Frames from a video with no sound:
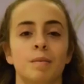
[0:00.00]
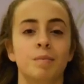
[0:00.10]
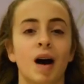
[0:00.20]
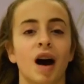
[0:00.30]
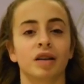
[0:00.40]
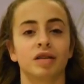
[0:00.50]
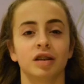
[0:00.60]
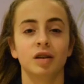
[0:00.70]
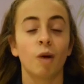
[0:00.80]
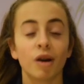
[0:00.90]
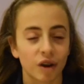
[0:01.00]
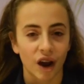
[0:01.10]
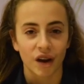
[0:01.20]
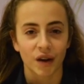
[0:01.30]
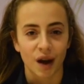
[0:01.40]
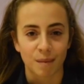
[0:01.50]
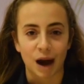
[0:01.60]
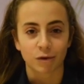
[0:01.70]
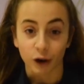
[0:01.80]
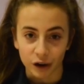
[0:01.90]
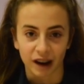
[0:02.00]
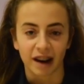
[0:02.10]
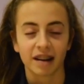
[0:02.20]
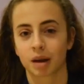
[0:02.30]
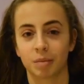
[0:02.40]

But you won't know about Rocco